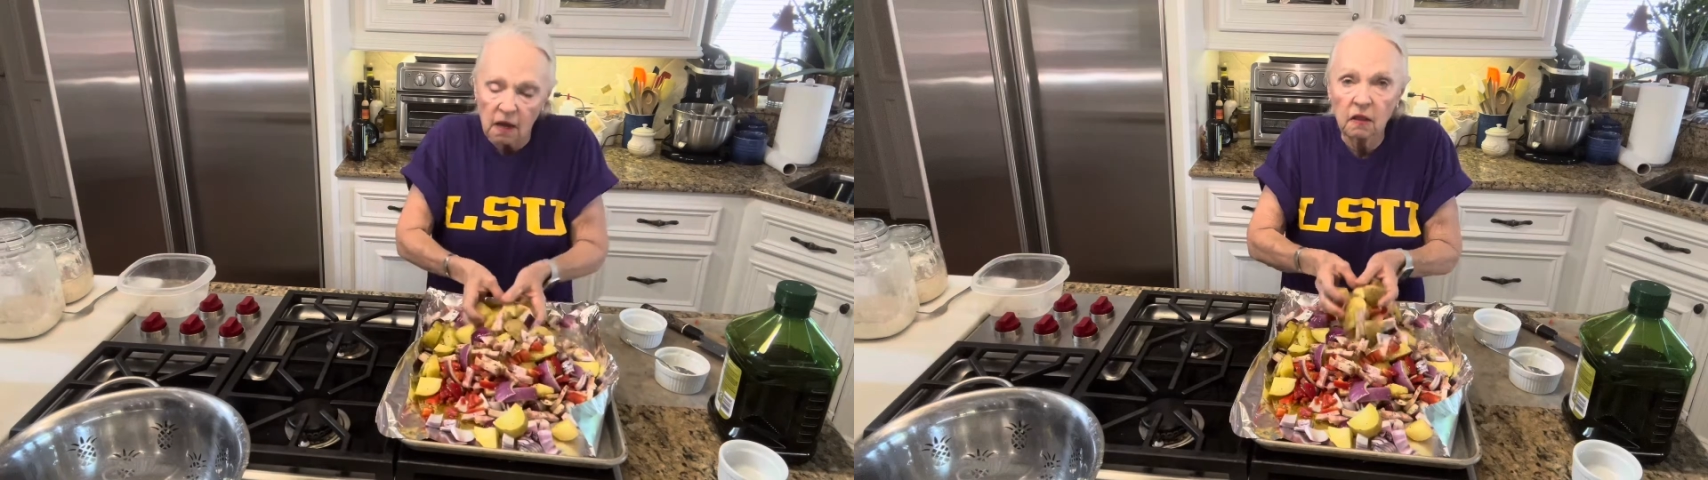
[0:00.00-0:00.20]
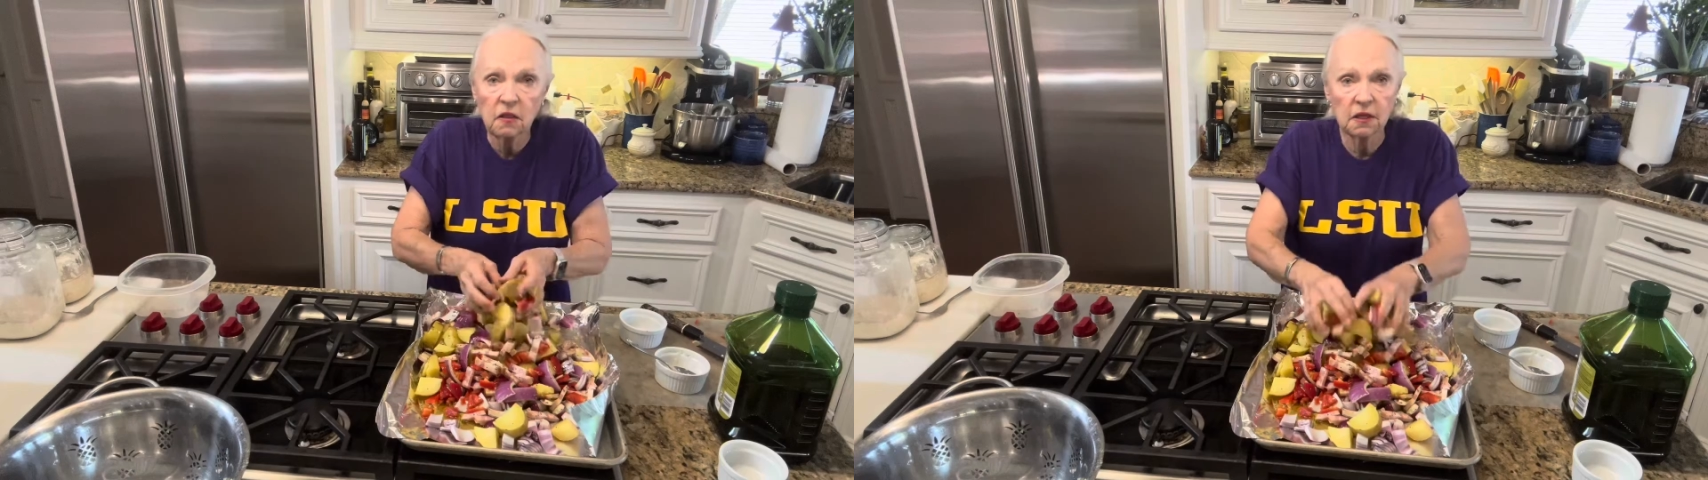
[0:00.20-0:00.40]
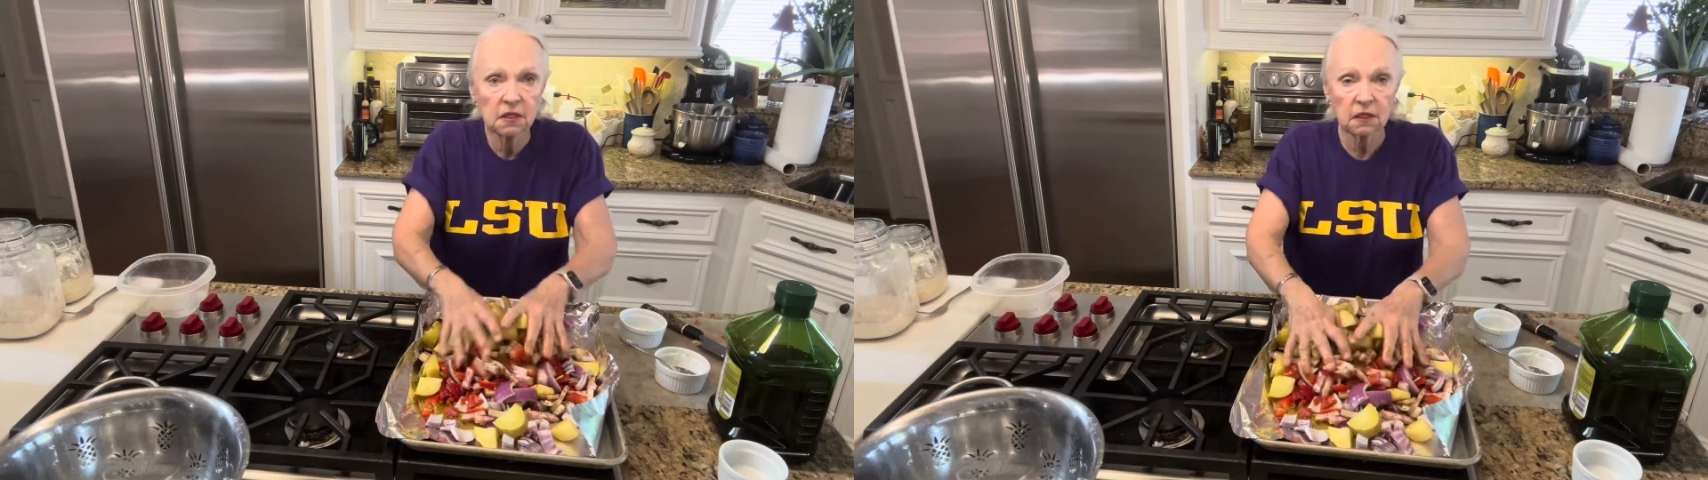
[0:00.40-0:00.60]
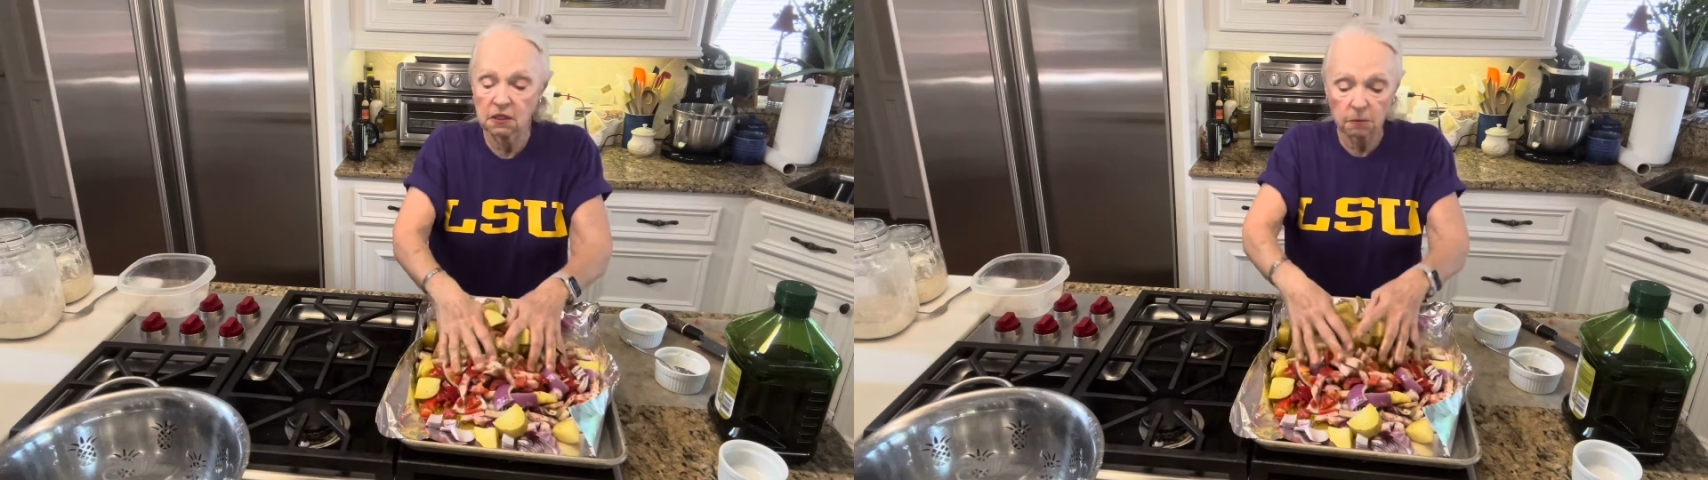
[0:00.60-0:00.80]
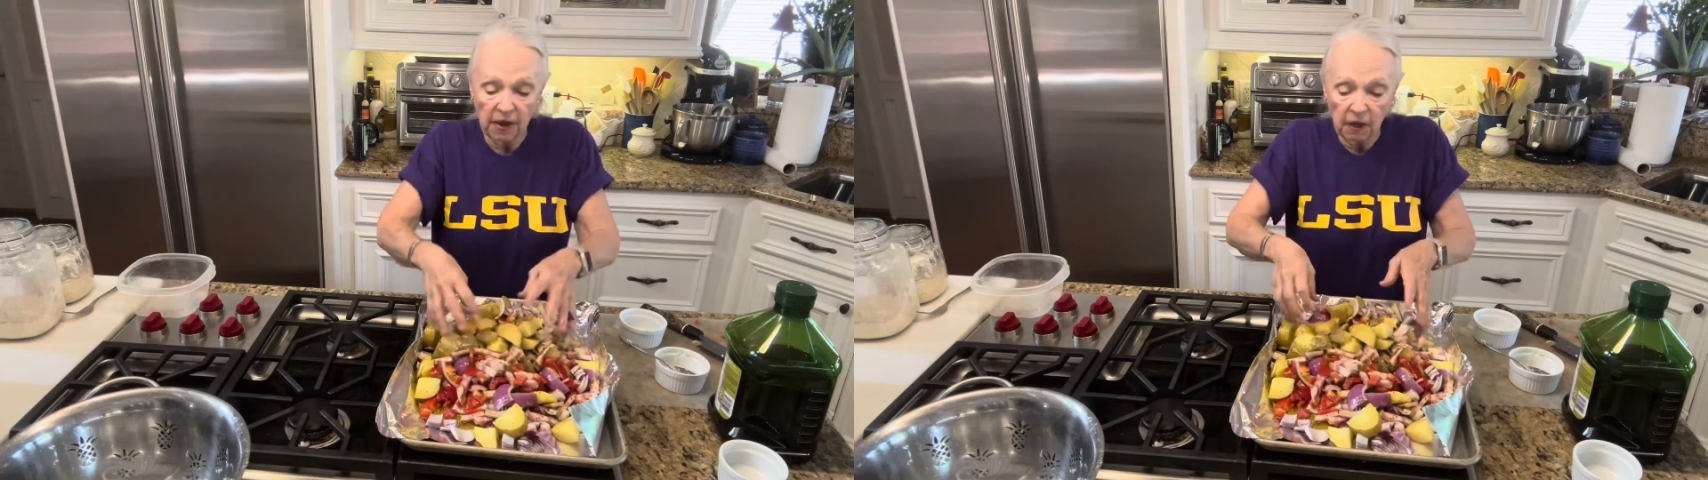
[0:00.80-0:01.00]
It's
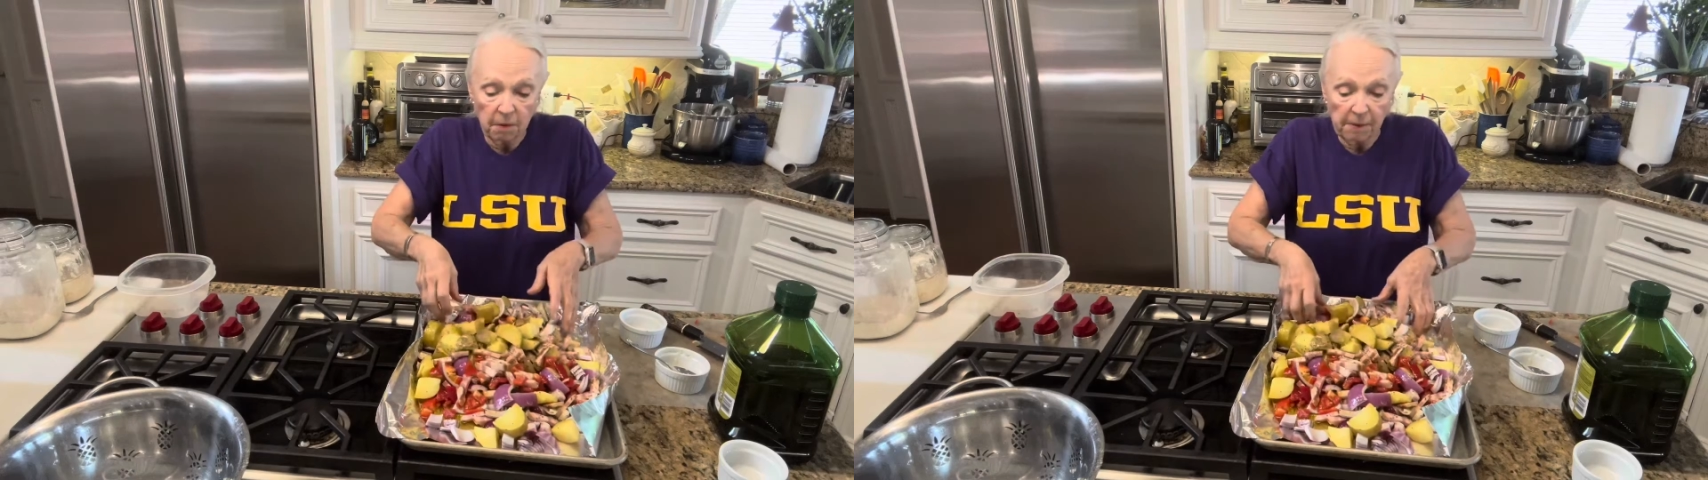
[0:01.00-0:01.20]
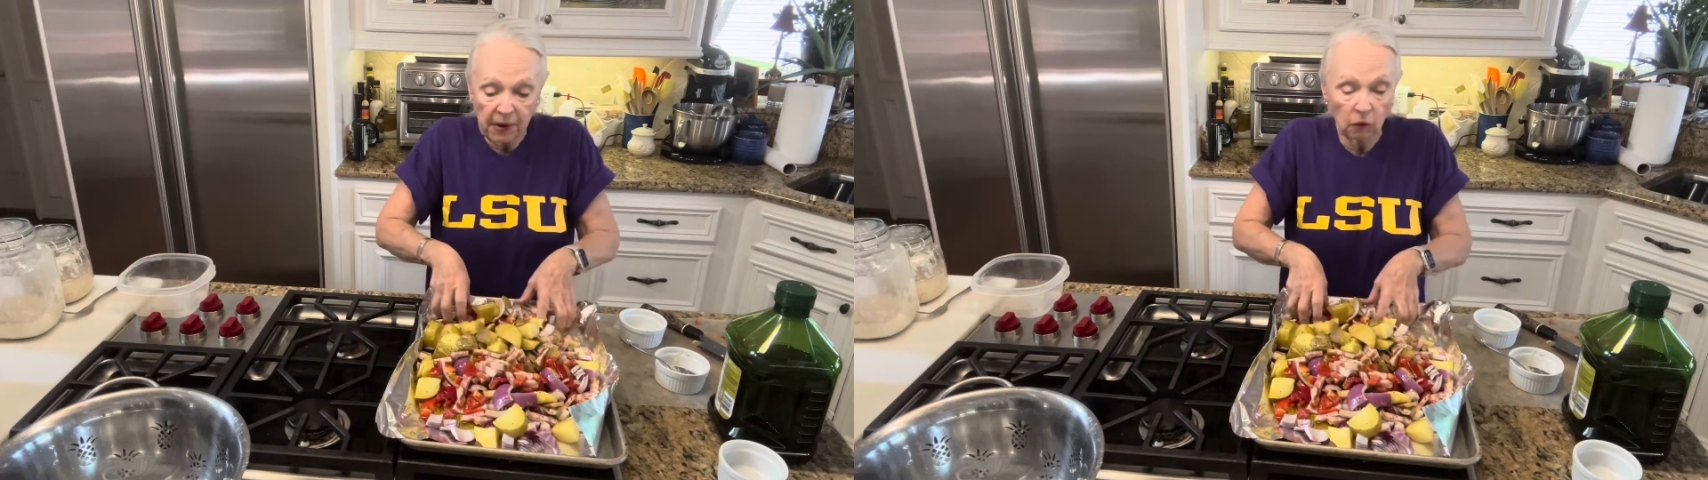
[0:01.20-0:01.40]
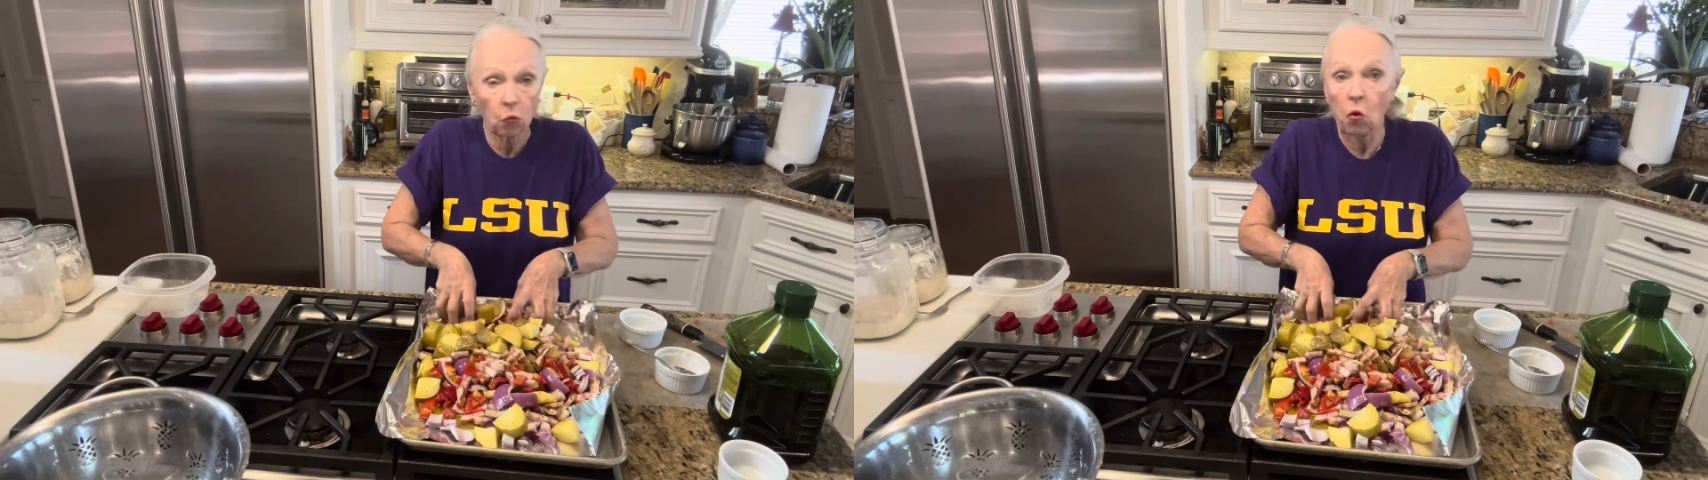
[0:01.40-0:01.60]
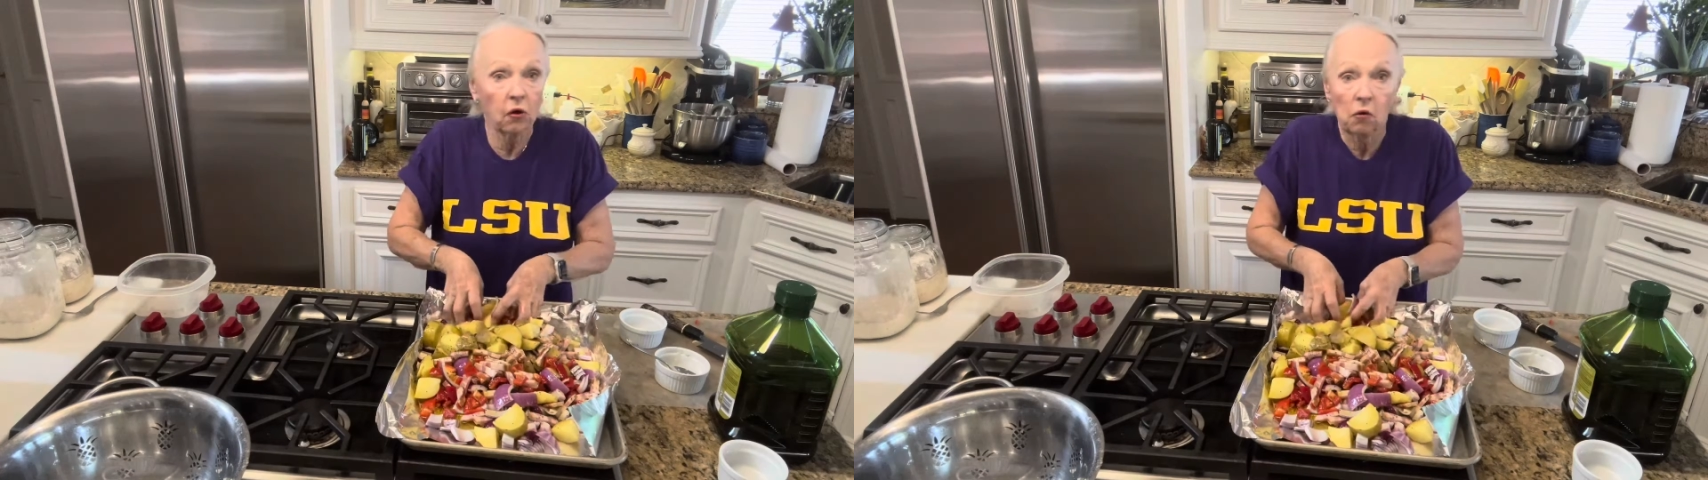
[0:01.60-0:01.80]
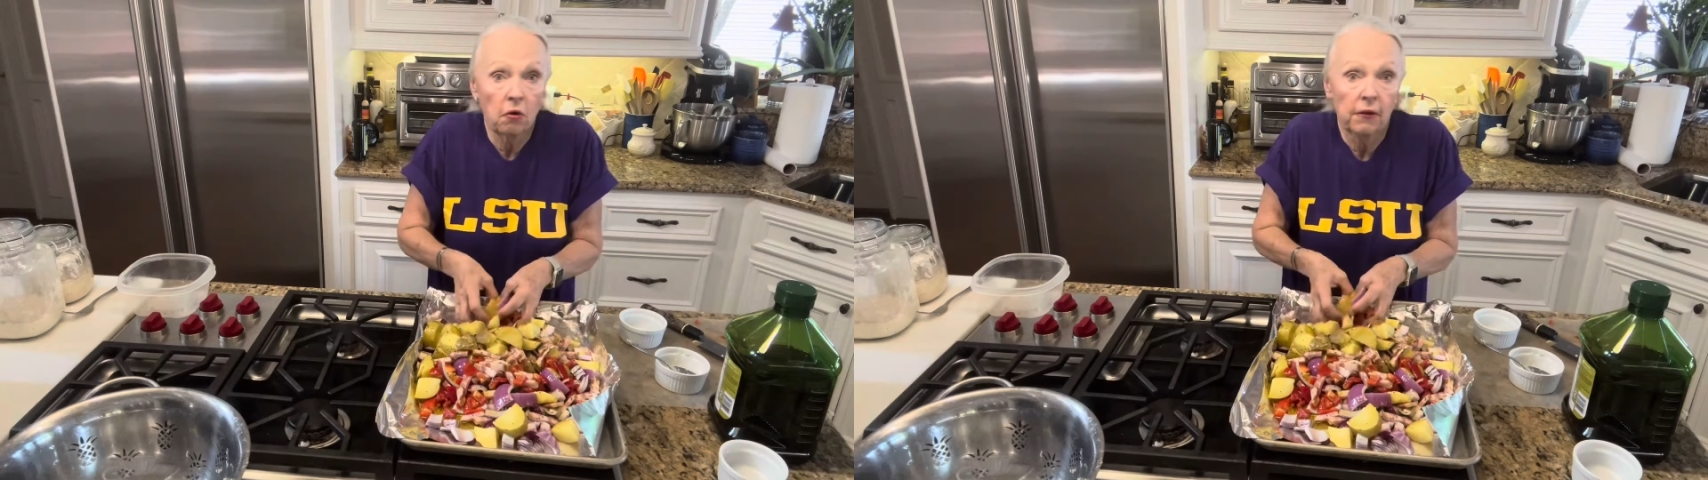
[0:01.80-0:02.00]
making my mouth water
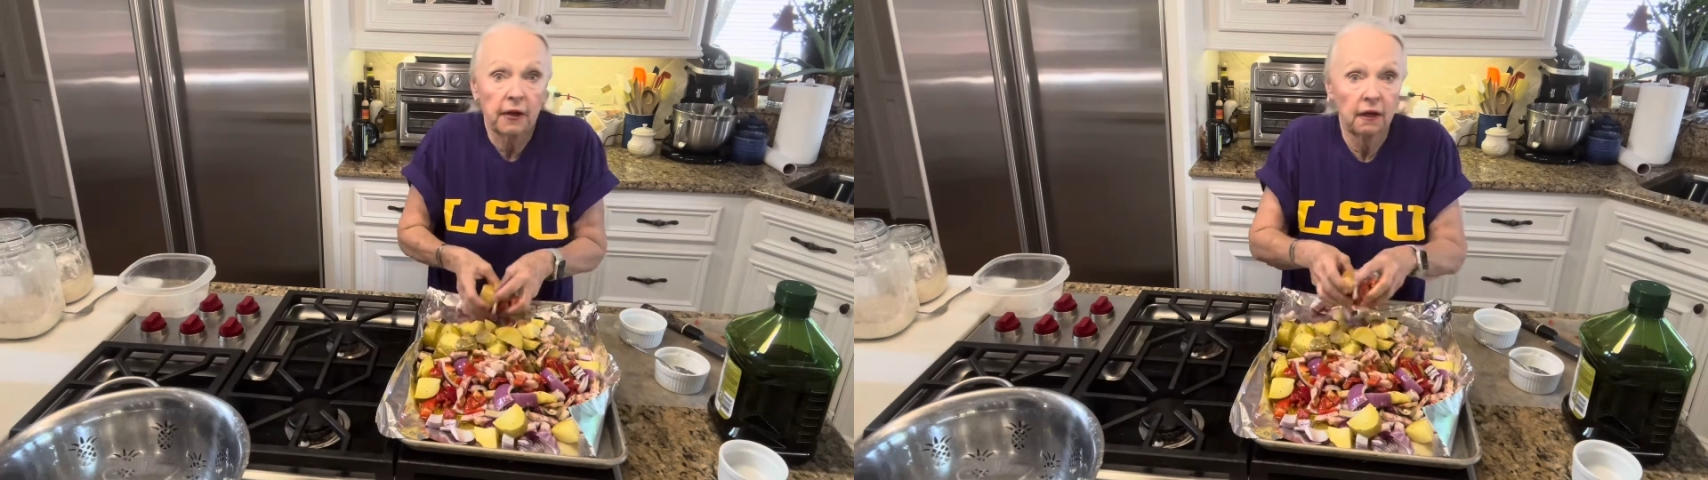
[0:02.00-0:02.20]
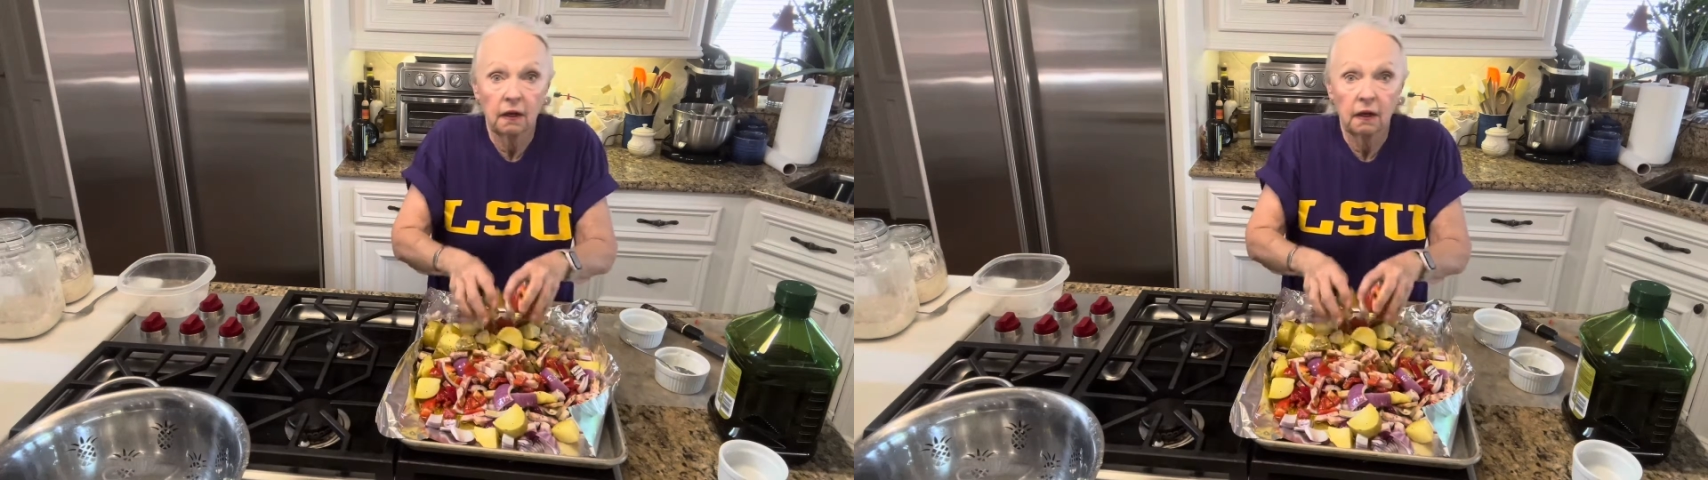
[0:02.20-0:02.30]
already.